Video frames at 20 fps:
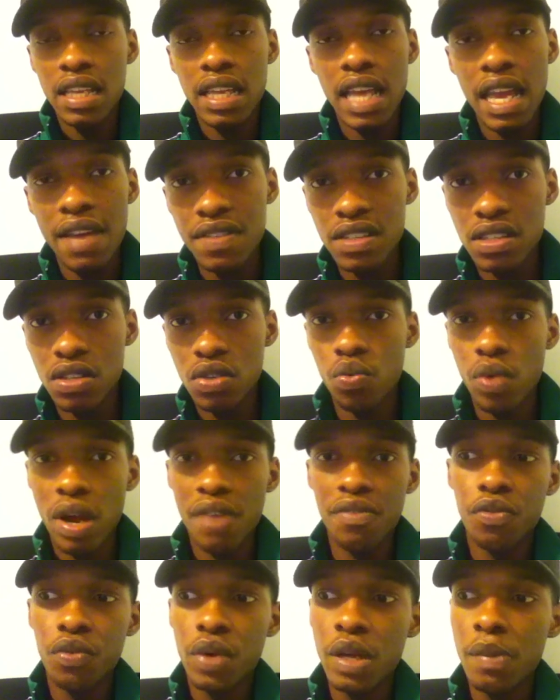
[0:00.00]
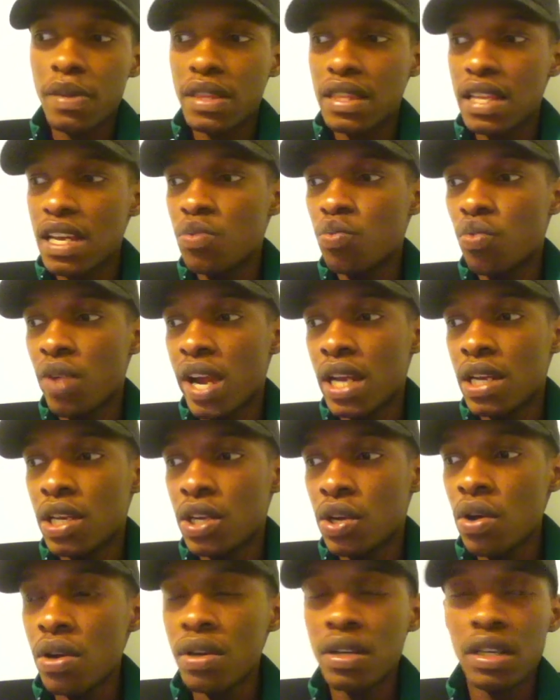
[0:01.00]
He gave it to the referee, but then
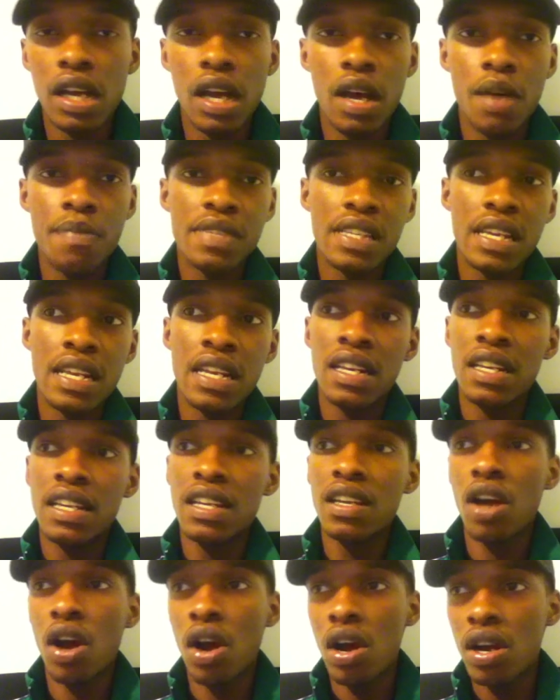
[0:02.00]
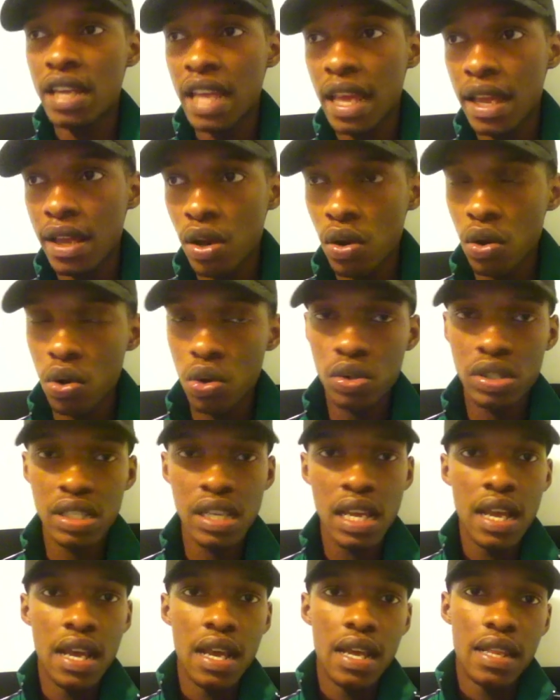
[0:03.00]
Randy Orton comes in and he
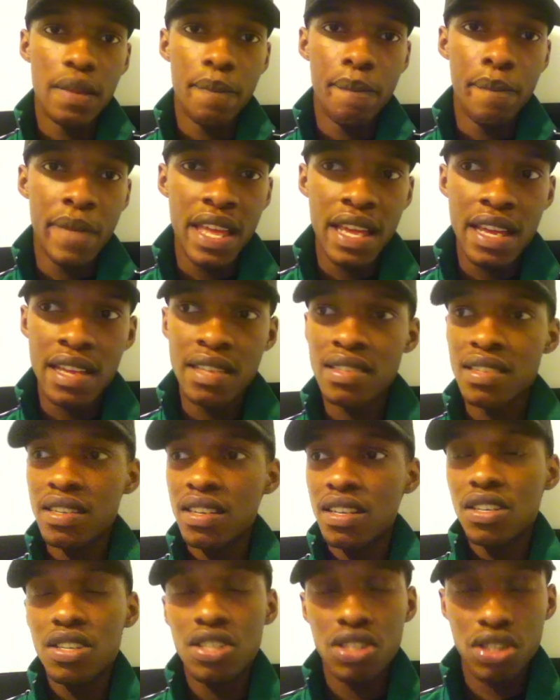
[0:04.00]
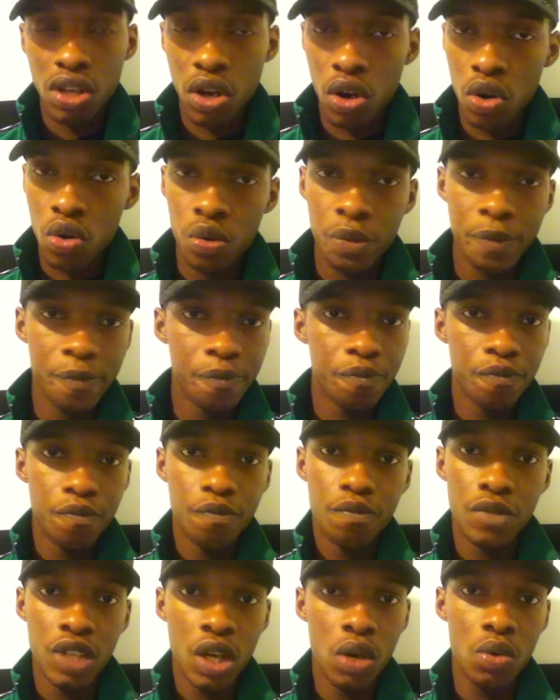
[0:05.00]
RKO's the Miz. So
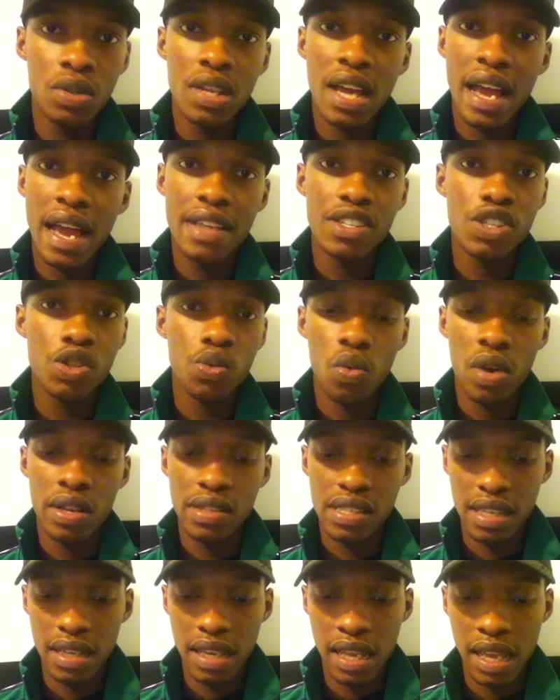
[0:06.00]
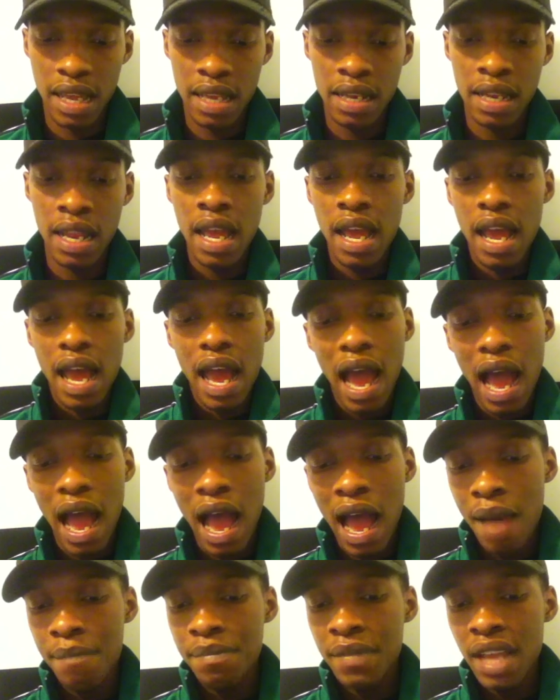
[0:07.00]
no dice once again.
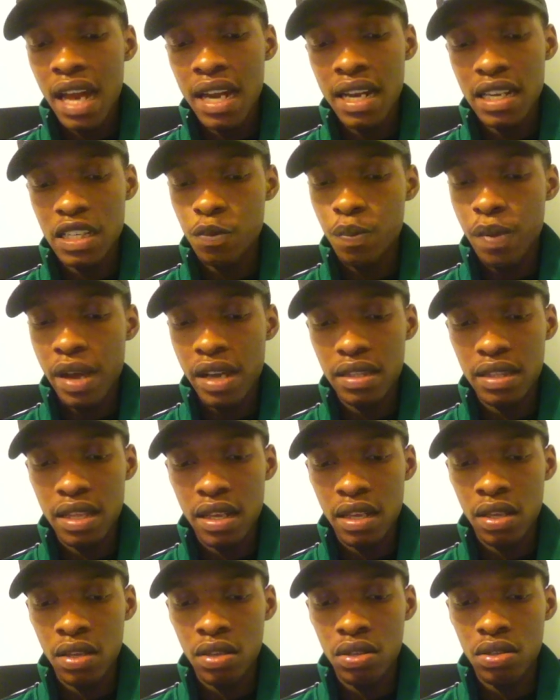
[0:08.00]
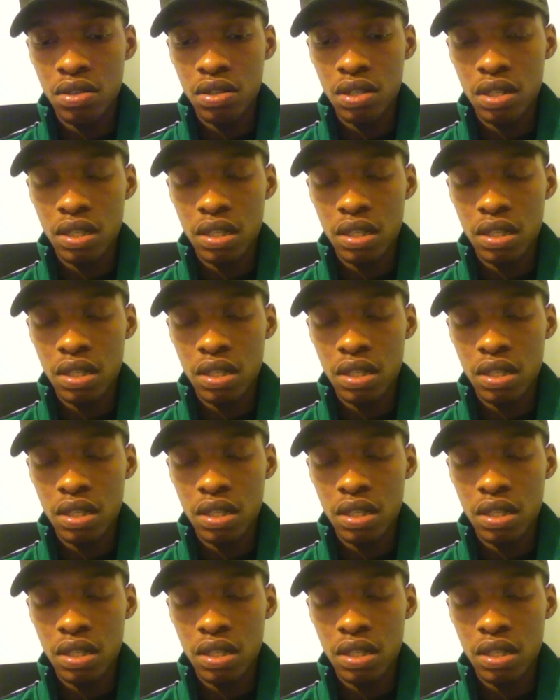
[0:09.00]
I'm not expecting